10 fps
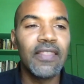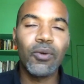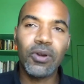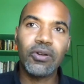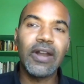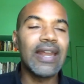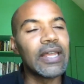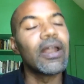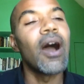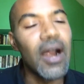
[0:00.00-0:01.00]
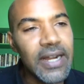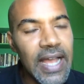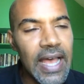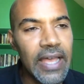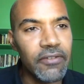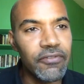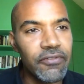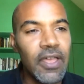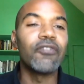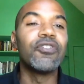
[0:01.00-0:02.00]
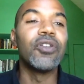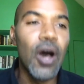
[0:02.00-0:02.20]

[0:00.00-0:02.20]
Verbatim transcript: they were creating an archive of